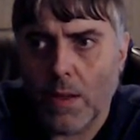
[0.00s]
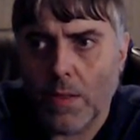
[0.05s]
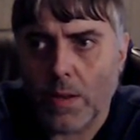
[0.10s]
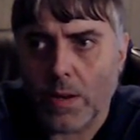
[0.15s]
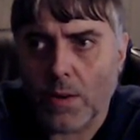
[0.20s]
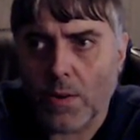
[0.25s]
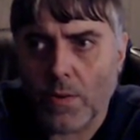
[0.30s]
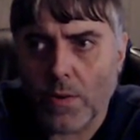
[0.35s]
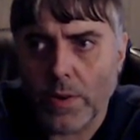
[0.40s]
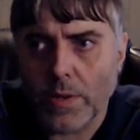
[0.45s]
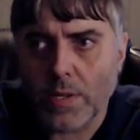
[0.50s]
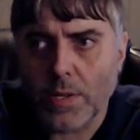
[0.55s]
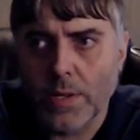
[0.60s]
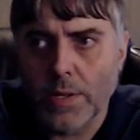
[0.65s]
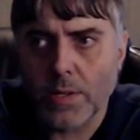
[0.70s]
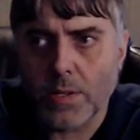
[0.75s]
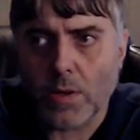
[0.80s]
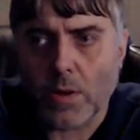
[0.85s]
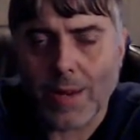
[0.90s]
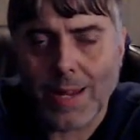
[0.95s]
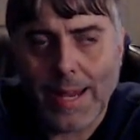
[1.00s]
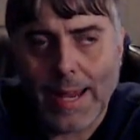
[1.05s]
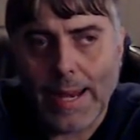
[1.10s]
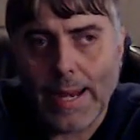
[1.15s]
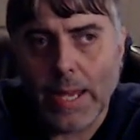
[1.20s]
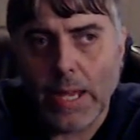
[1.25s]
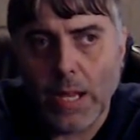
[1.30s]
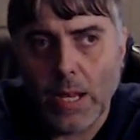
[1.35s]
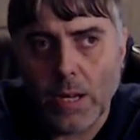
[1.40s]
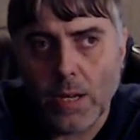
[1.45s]
that Christians are
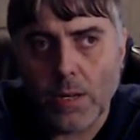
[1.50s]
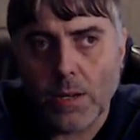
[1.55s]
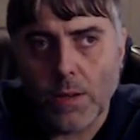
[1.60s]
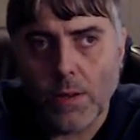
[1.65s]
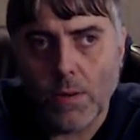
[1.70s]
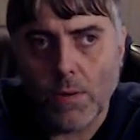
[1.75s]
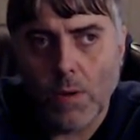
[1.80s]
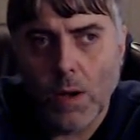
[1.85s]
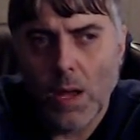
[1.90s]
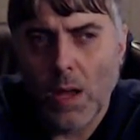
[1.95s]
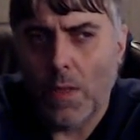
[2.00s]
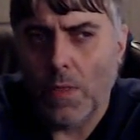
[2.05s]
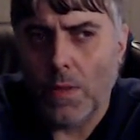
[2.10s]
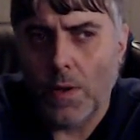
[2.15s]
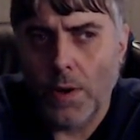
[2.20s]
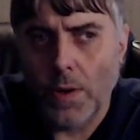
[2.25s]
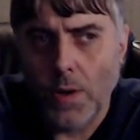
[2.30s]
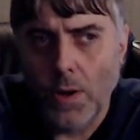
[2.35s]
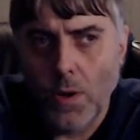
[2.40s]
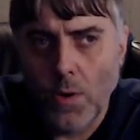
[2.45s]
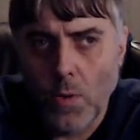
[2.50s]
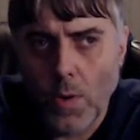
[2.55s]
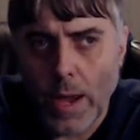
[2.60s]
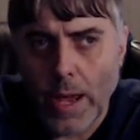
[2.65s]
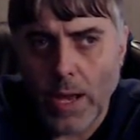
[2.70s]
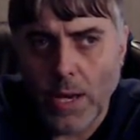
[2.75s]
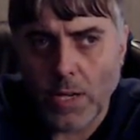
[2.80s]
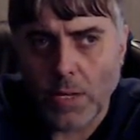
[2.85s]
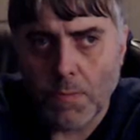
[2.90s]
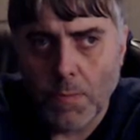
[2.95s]
getting into. The New
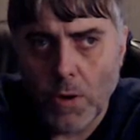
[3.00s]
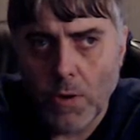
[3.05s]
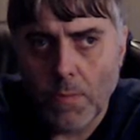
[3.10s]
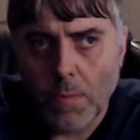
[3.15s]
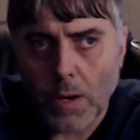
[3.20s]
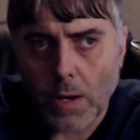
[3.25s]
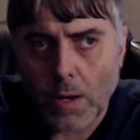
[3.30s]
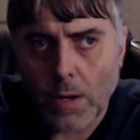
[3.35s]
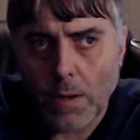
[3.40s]
Age movement.